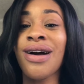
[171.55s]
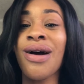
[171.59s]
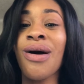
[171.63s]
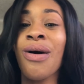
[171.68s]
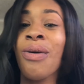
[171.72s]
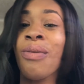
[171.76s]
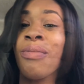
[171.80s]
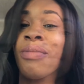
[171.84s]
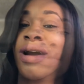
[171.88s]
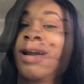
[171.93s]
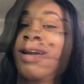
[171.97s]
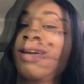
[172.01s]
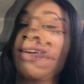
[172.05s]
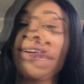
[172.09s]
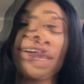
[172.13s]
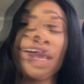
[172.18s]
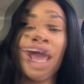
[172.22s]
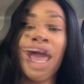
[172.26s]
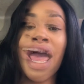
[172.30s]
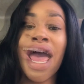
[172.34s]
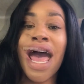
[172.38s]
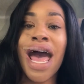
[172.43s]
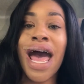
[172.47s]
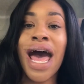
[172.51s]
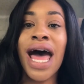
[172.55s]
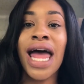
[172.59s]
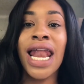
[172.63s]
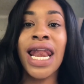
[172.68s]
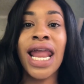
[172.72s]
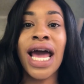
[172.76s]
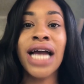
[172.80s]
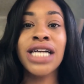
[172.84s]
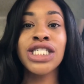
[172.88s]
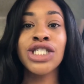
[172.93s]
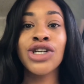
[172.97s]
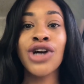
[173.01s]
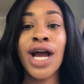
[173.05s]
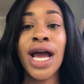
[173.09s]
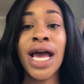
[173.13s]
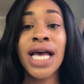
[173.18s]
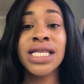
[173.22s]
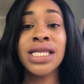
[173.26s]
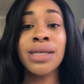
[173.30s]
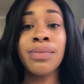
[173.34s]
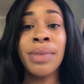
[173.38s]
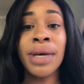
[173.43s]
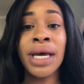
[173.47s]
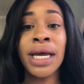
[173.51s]
Oh my God. Electra
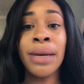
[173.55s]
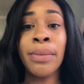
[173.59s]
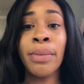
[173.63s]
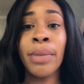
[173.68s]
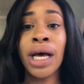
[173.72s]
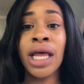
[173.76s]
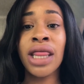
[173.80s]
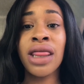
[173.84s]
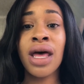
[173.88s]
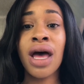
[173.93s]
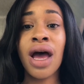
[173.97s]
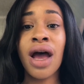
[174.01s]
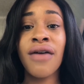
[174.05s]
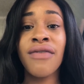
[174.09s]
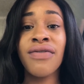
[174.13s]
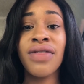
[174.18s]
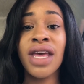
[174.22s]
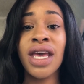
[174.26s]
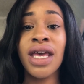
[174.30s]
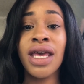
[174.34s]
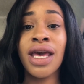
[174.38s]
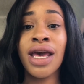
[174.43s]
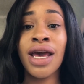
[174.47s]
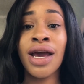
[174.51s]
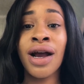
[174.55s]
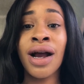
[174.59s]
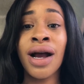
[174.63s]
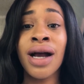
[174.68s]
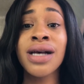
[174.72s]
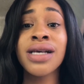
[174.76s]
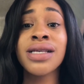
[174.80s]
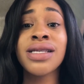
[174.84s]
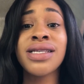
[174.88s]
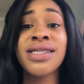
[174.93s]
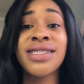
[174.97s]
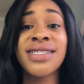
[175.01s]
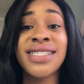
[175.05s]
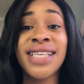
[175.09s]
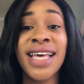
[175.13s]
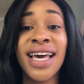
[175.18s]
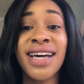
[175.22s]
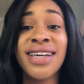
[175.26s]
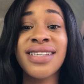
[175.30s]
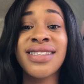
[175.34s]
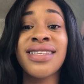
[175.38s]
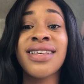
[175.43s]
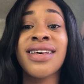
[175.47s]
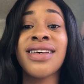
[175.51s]
has been Mother of the Year
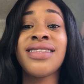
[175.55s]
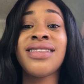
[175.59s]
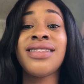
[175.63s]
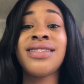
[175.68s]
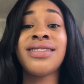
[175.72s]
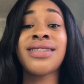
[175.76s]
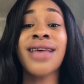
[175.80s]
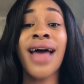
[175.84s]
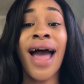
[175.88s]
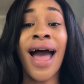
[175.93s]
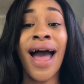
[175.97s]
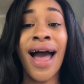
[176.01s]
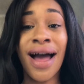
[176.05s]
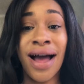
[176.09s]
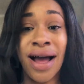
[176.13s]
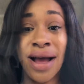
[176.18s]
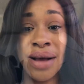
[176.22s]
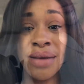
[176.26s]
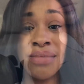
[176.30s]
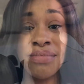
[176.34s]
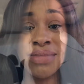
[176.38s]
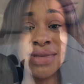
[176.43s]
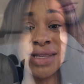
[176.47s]
6 times.